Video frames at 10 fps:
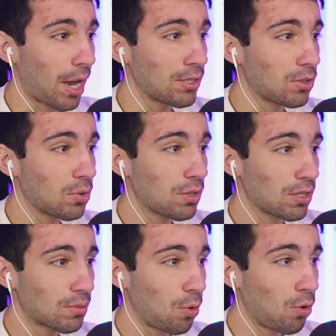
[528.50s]
as you're doing
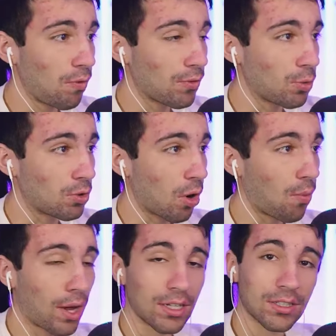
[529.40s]
this move, you don't
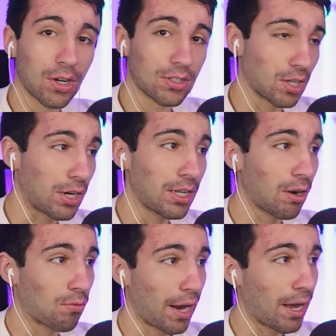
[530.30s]
want to start turning
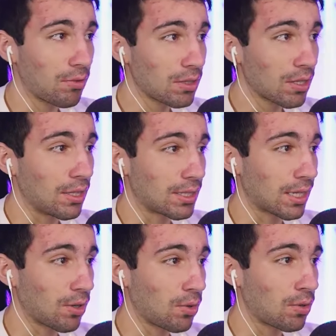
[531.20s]
around
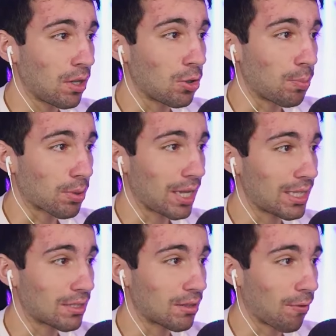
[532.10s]
until you
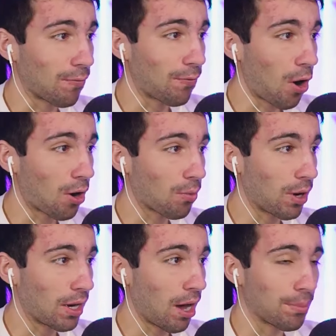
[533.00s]
place the far
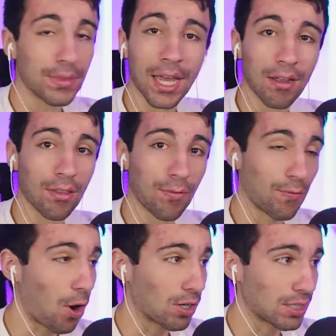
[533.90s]
one up there, the
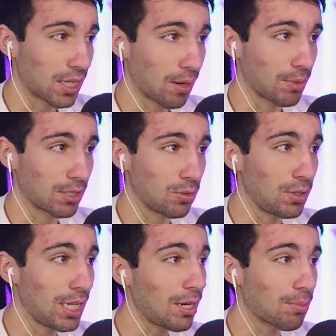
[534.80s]
far stair, because you
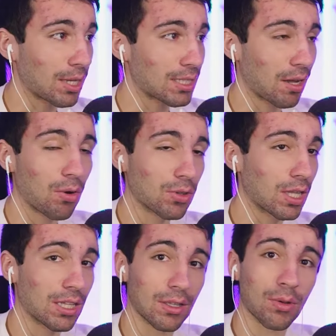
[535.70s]
need to place that whole
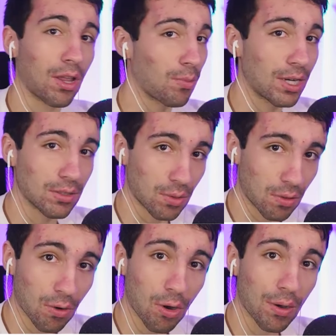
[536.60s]
thing. Otherwise, it will
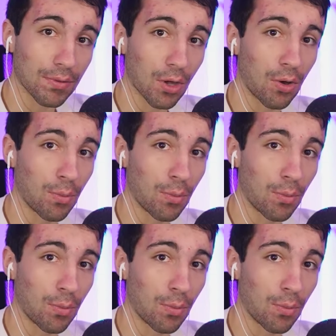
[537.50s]
throw off the whole